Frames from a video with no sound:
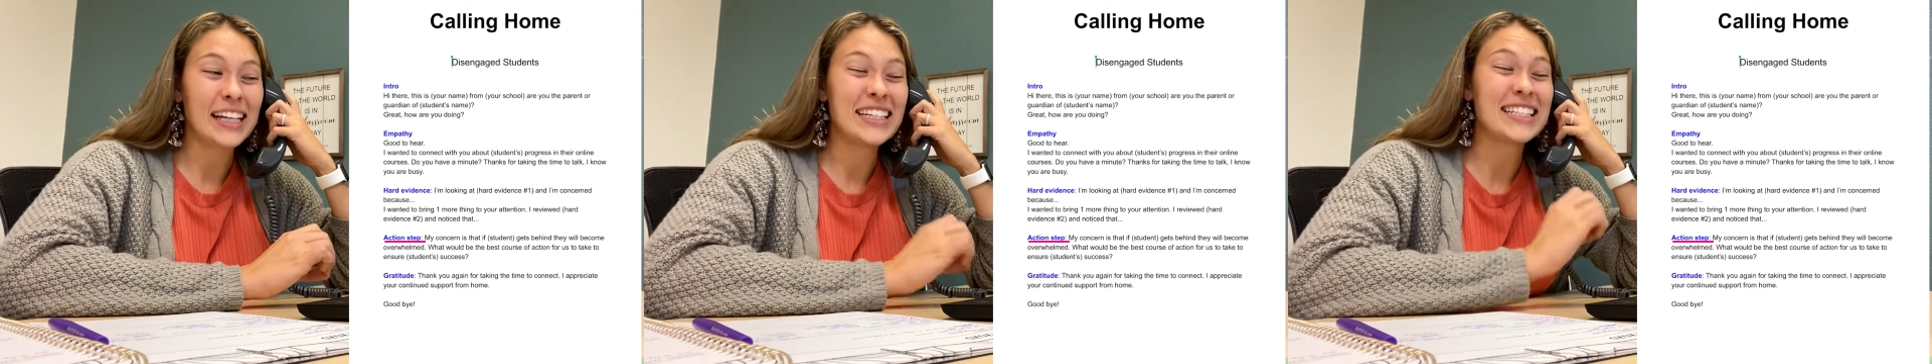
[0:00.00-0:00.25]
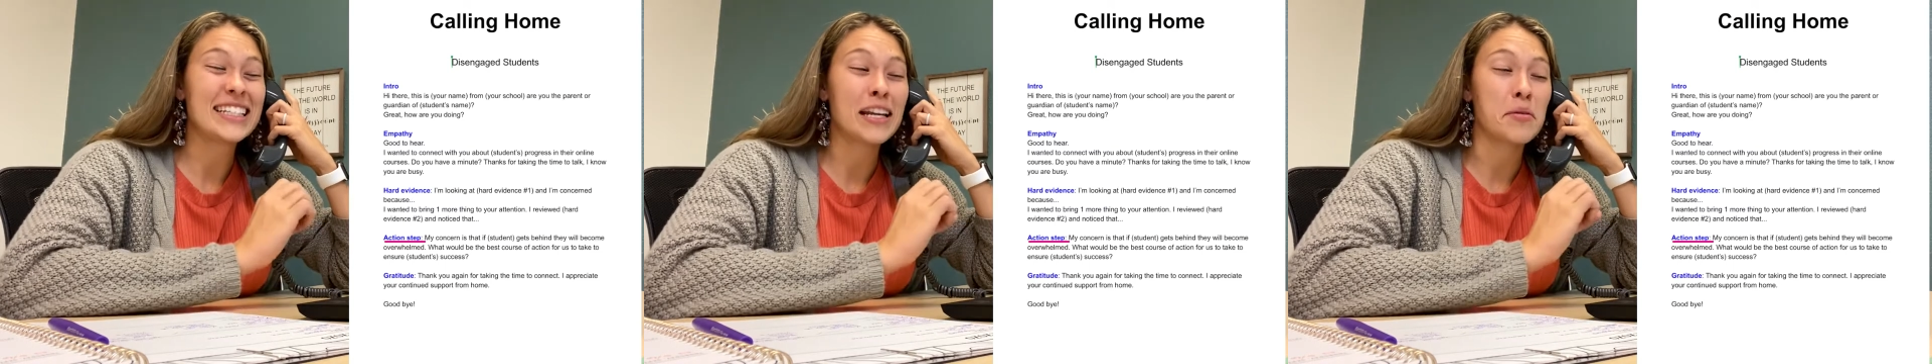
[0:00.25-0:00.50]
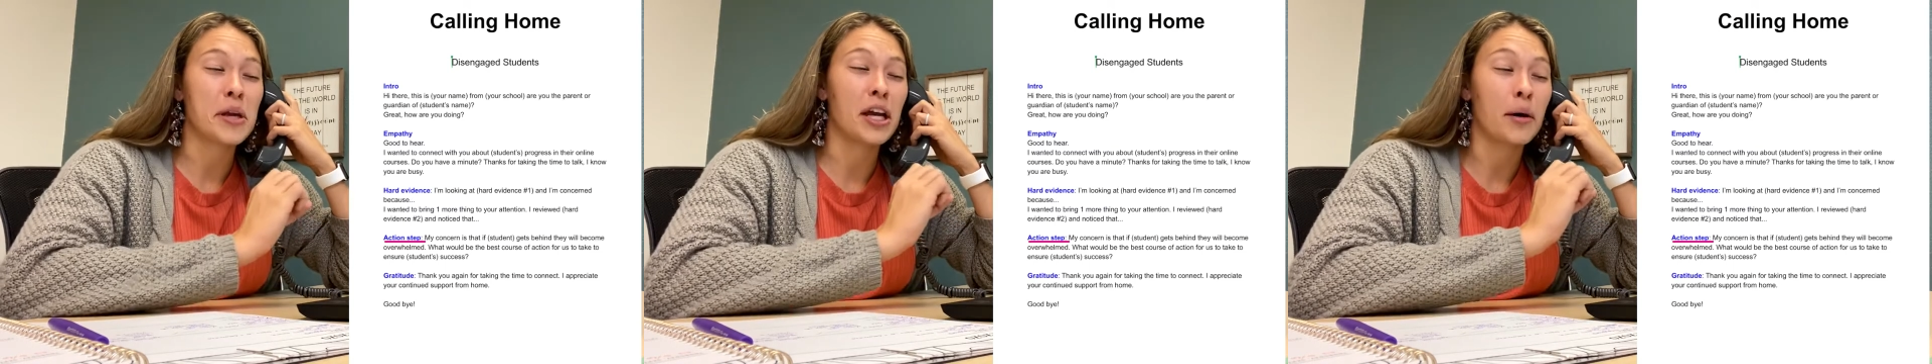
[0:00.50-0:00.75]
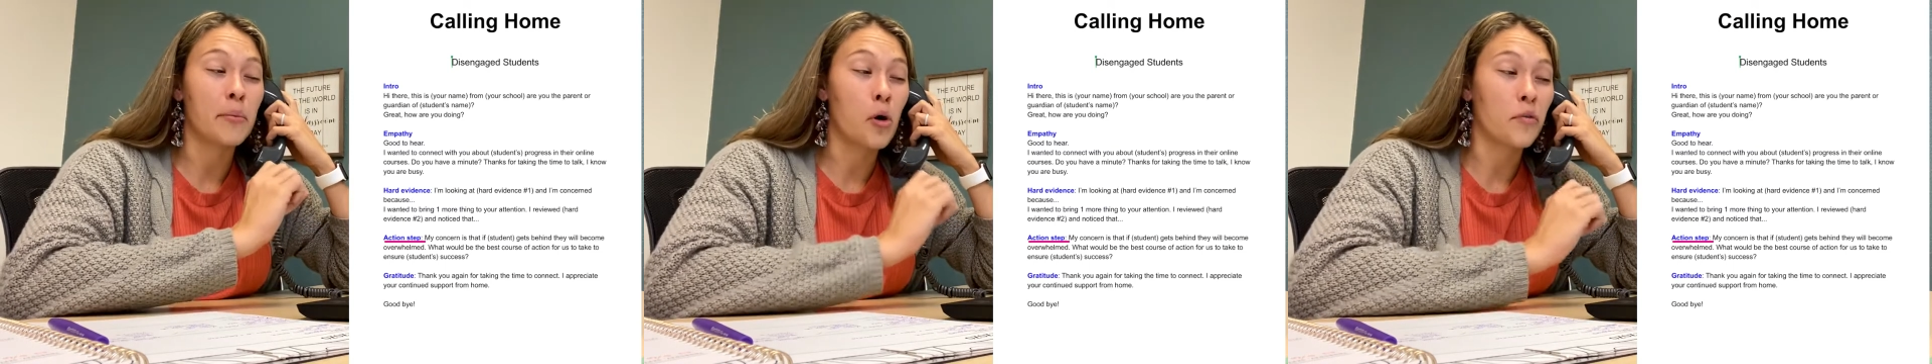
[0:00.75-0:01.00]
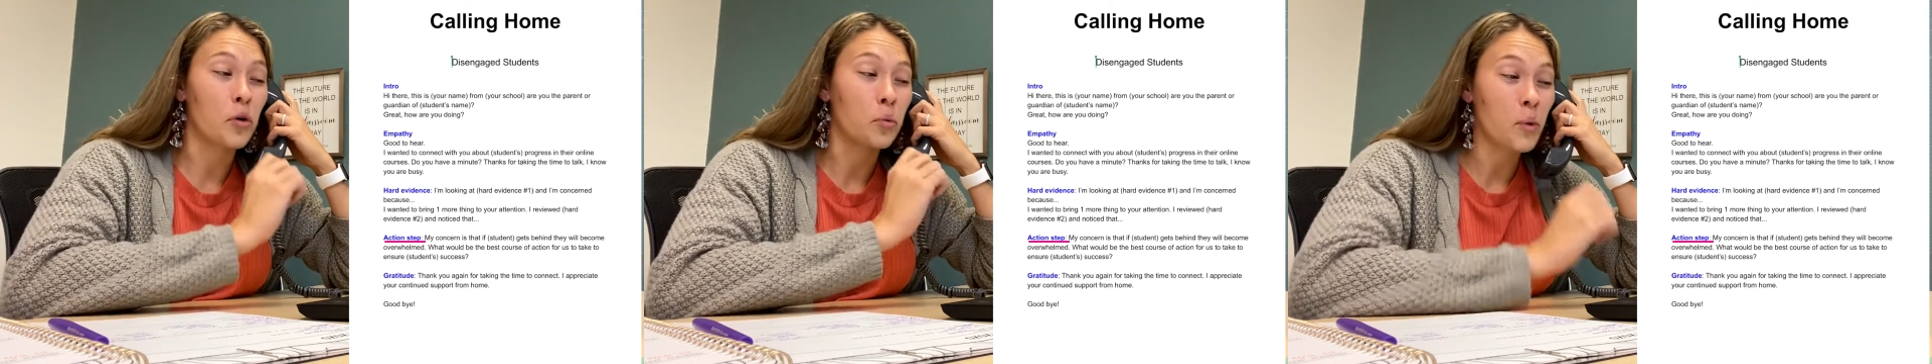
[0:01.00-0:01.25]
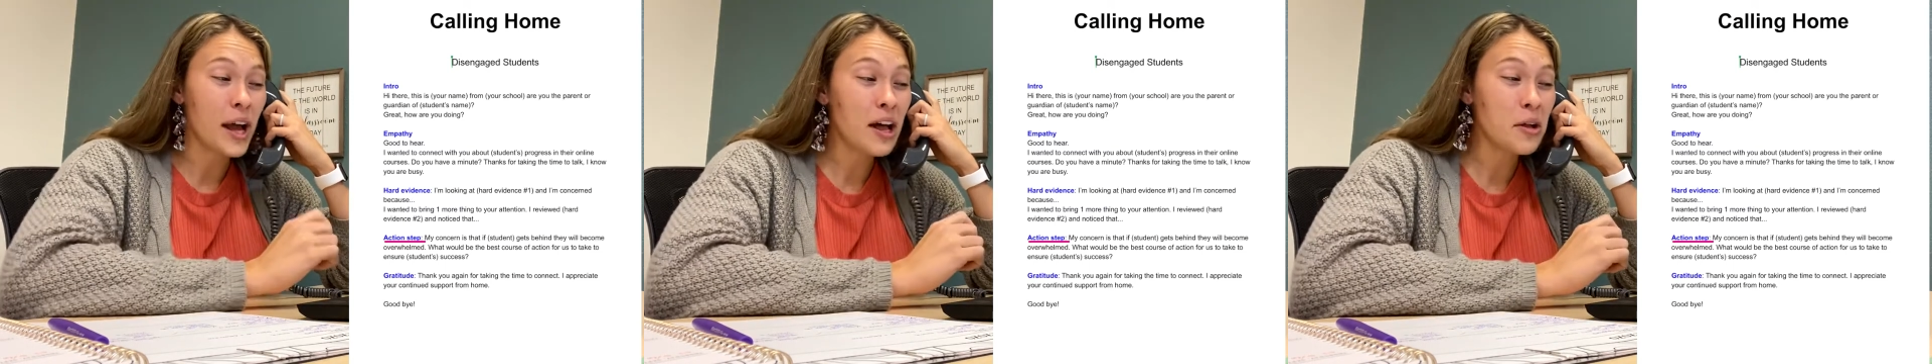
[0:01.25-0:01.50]
he's going to become
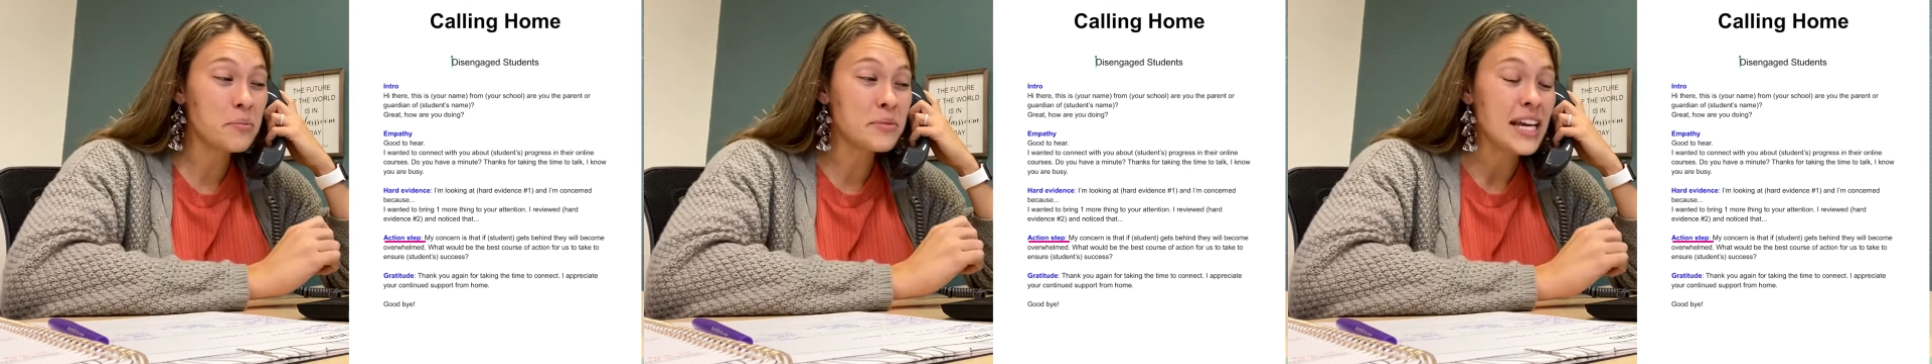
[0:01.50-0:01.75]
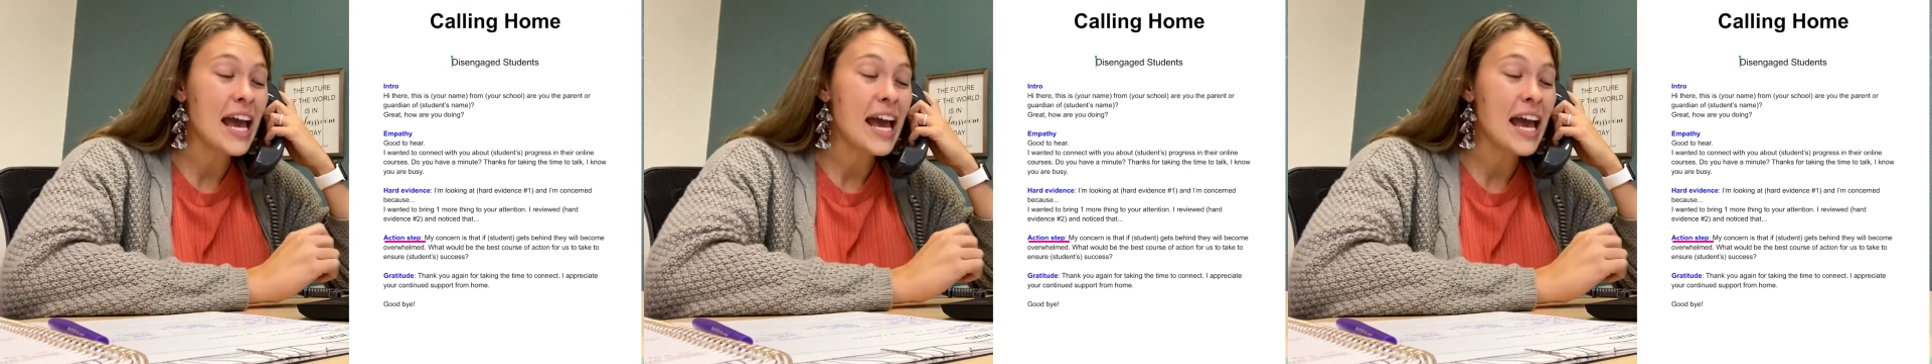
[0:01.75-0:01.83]
overwhelmed.